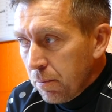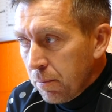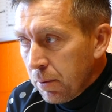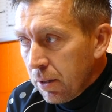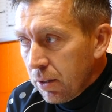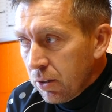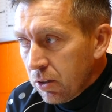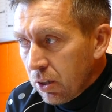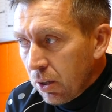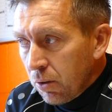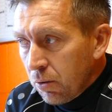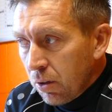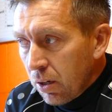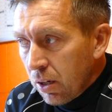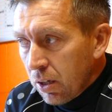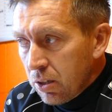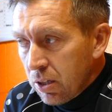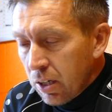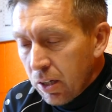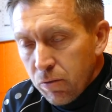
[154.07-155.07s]
But so
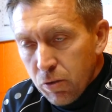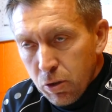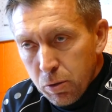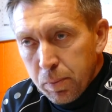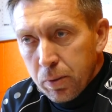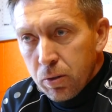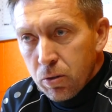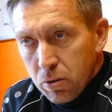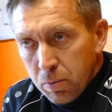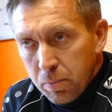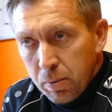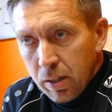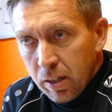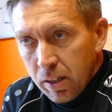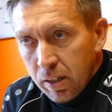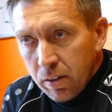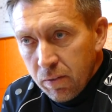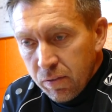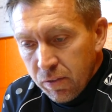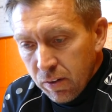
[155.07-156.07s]
I take
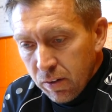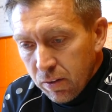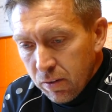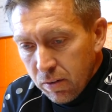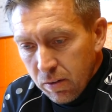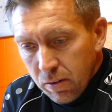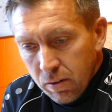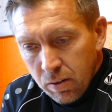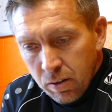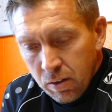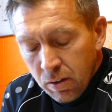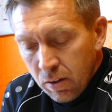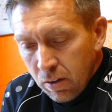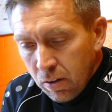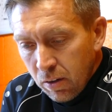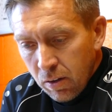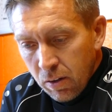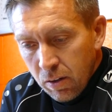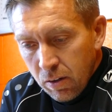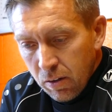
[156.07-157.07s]
responsibility for
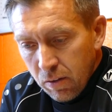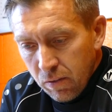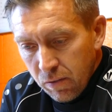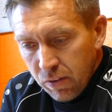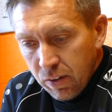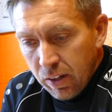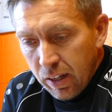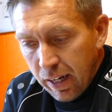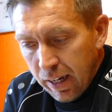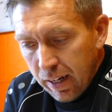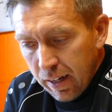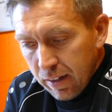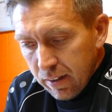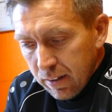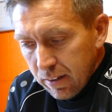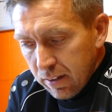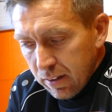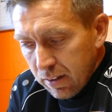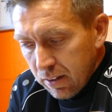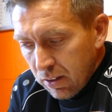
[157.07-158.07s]
that,
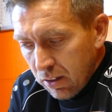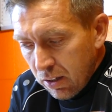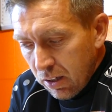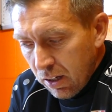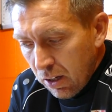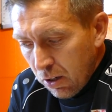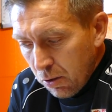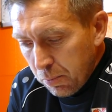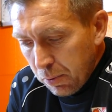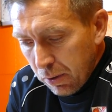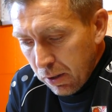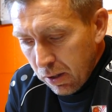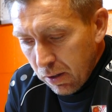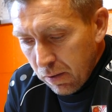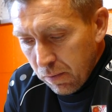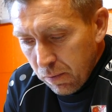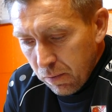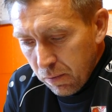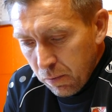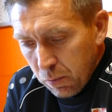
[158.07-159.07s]
you know, but
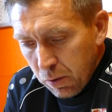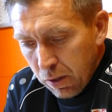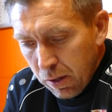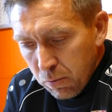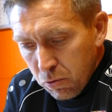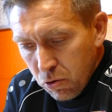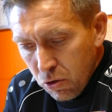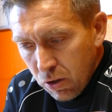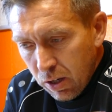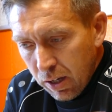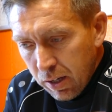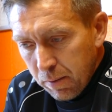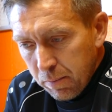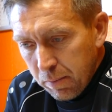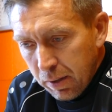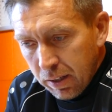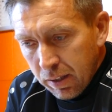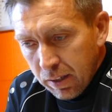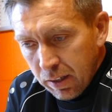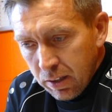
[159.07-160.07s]
where I'm trying to
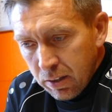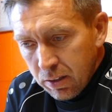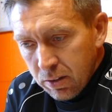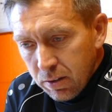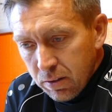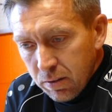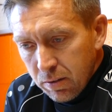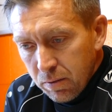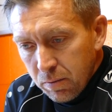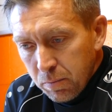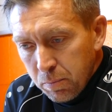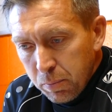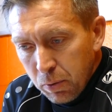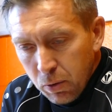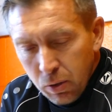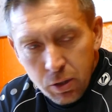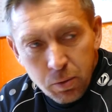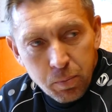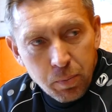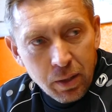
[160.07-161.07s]
make these
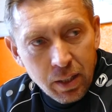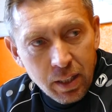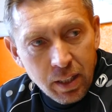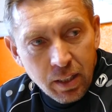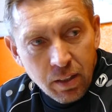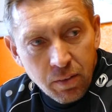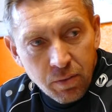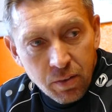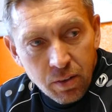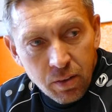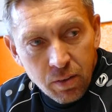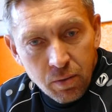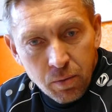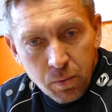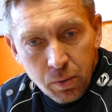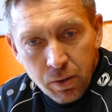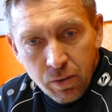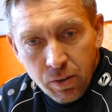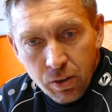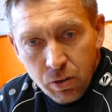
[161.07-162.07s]
boys believe
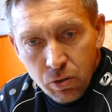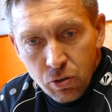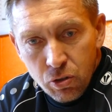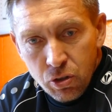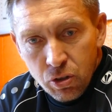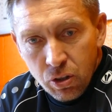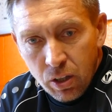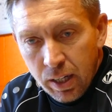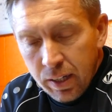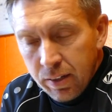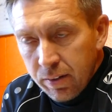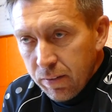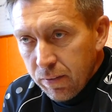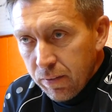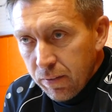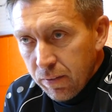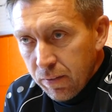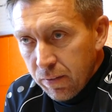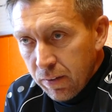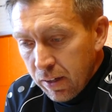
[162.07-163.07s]
that we're a good side,
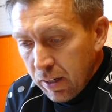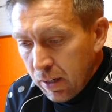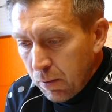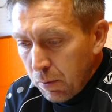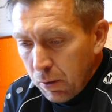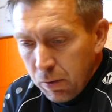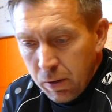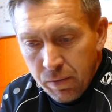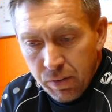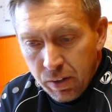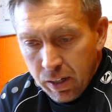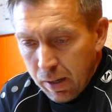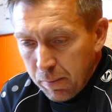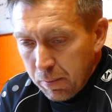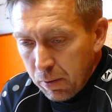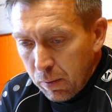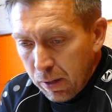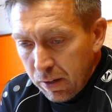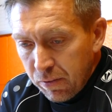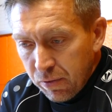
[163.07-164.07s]
and I won't ever
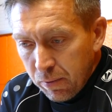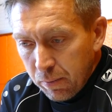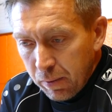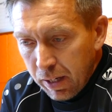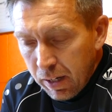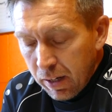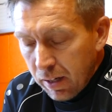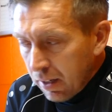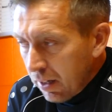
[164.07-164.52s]
come away from that.